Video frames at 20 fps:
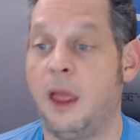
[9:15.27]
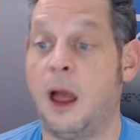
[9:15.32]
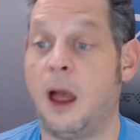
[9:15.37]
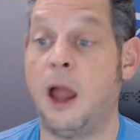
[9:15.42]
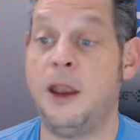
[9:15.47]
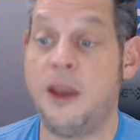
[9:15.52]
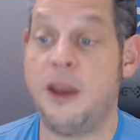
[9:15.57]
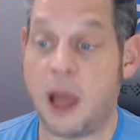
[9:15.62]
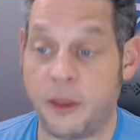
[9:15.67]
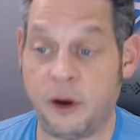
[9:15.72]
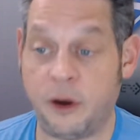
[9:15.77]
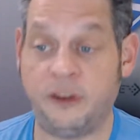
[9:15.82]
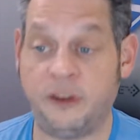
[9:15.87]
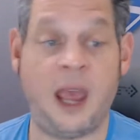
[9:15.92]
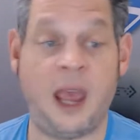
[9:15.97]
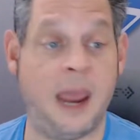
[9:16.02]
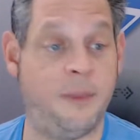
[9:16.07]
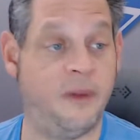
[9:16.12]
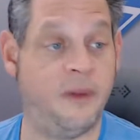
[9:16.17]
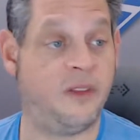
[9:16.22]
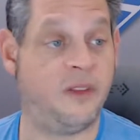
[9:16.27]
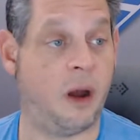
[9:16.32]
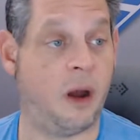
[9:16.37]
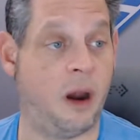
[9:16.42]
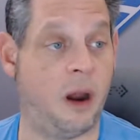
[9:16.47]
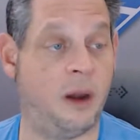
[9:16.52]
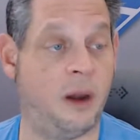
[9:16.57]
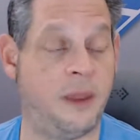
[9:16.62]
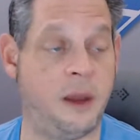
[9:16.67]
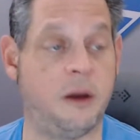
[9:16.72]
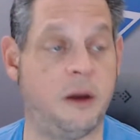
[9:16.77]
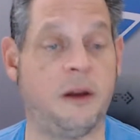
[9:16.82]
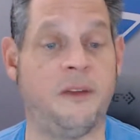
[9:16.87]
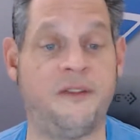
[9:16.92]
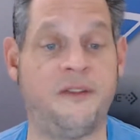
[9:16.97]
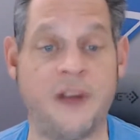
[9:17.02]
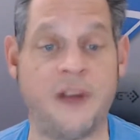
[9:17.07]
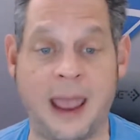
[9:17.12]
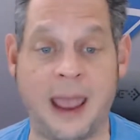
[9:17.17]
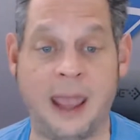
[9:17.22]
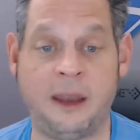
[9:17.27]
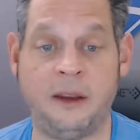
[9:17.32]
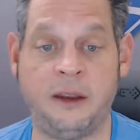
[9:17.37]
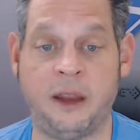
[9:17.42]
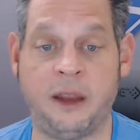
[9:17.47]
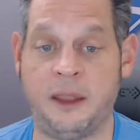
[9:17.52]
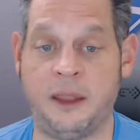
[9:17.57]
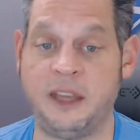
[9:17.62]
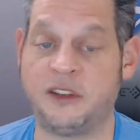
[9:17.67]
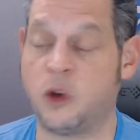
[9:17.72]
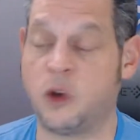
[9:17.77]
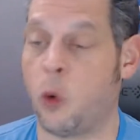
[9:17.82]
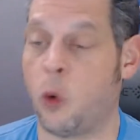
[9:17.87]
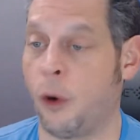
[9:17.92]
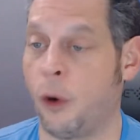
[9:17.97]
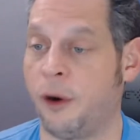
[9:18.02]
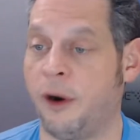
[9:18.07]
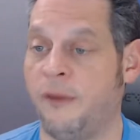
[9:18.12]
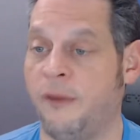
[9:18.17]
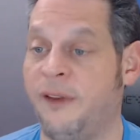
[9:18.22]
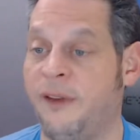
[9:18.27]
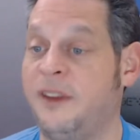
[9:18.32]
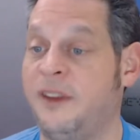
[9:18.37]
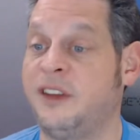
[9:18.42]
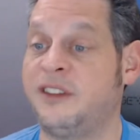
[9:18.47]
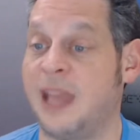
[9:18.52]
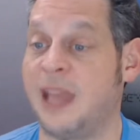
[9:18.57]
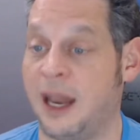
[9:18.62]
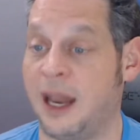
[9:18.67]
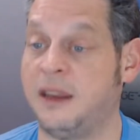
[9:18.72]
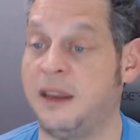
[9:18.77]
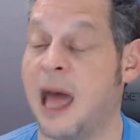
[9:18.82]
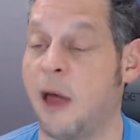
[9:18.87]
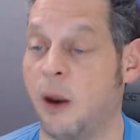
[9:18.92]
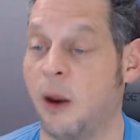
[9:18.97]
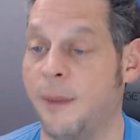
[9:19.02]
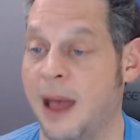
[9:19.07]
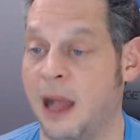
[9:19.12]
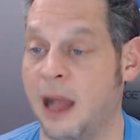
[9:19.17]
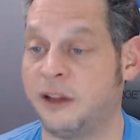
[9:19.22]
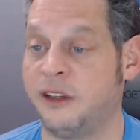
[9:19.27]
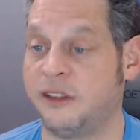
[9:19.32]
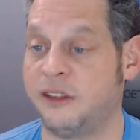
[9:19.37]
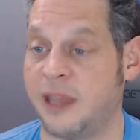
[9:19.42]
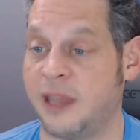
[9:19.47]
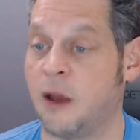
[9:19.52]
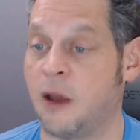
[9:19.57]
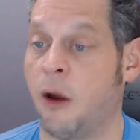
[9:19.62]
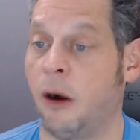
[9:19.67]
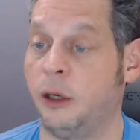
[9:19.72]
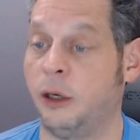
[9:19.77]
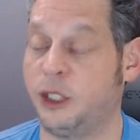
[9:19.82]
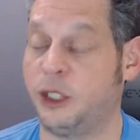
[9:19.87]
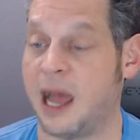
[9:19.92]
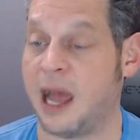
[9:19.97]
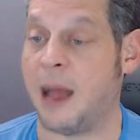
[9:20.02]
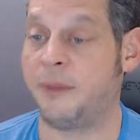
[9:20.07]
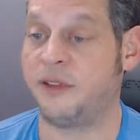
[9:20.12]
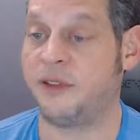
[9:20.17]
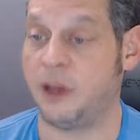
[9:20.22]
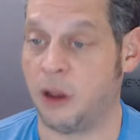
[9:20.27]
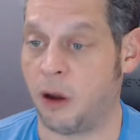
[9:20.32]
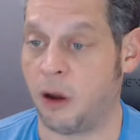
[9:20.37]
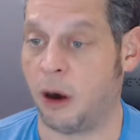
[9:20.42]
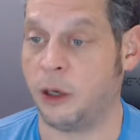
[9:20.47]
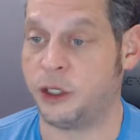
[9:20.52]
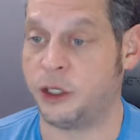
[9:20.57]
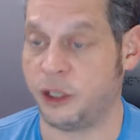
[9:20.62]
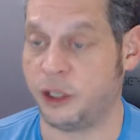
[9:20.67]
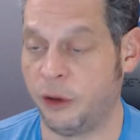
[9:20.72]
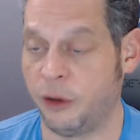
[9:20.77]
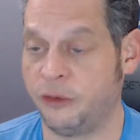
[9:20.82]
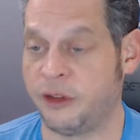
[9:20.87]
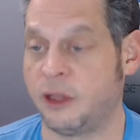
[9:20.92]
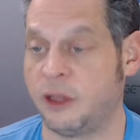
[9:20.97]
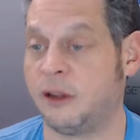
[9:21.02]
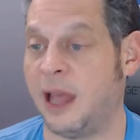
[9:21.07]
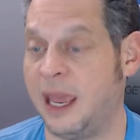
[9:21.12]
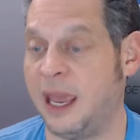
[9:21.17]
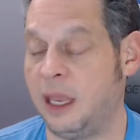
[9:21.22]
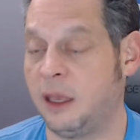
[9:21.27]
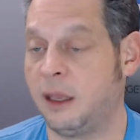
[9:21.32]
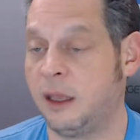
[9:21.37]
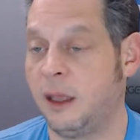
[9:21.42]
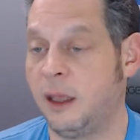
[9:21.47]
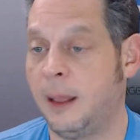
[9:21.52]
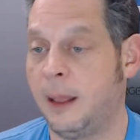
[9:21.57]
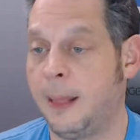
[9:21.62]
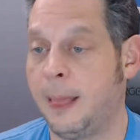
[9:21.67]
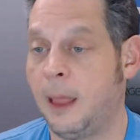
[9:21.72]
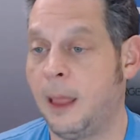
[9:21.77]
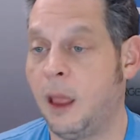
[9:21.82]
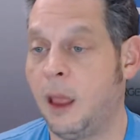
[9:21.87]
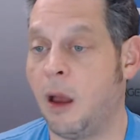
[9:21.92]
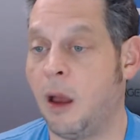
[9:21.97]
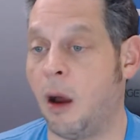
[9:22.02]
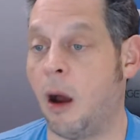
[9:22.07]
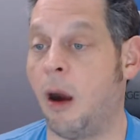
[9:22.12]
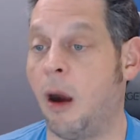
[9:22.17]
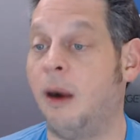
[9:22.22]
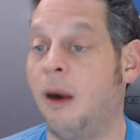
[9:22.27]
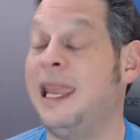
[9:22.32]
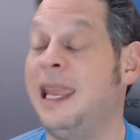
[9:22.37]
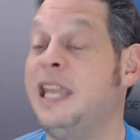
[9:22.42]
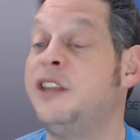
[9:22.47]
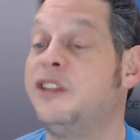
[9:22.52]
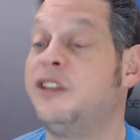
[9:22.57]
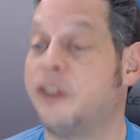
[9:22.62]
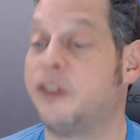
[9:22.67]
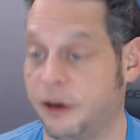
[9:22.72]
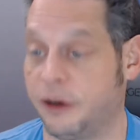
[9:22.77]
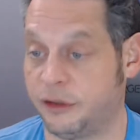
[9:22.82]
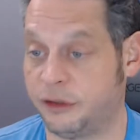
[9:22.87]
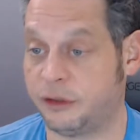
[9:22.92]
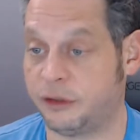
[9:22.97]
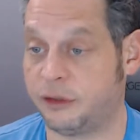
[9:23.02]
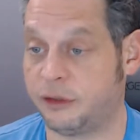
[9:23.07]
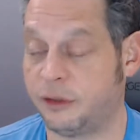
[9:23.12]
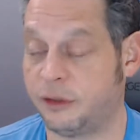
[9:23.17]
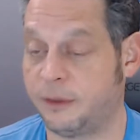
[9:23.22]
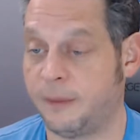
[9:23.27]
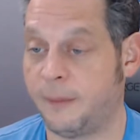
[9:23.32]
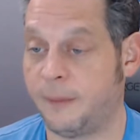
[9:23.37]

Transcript: Another type of card that you're going to find in these quarter, 50 cent, and $1 boxes at card shops and card shows and the like are inserts.